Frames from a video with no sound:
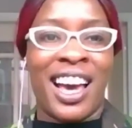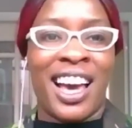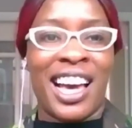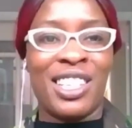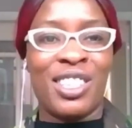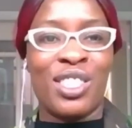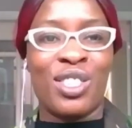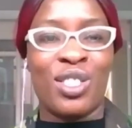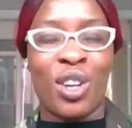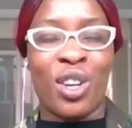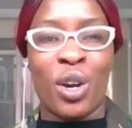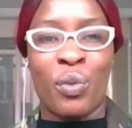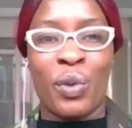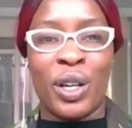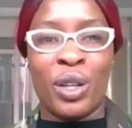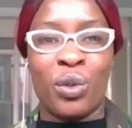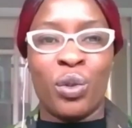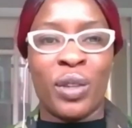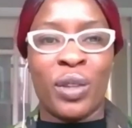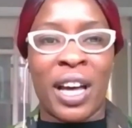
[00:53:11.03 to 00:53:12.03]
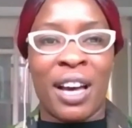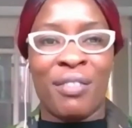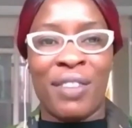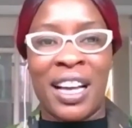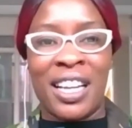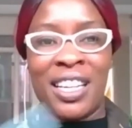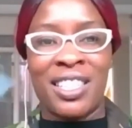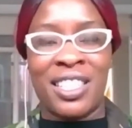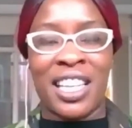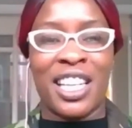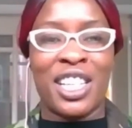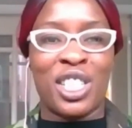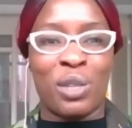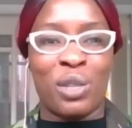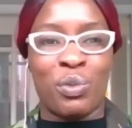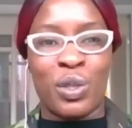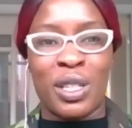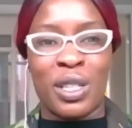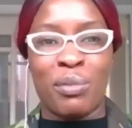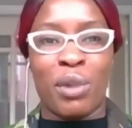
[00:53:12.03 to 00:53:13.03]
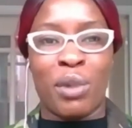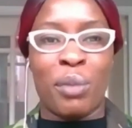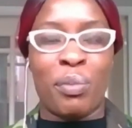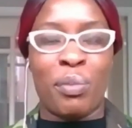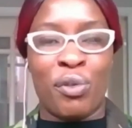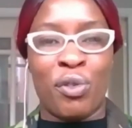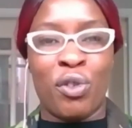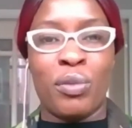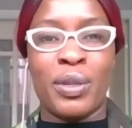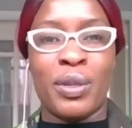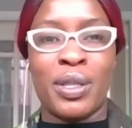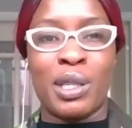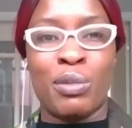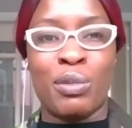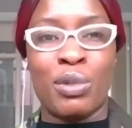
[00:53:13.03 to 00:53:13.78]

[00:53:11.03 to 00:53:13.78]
And so when all that validation was in my performance,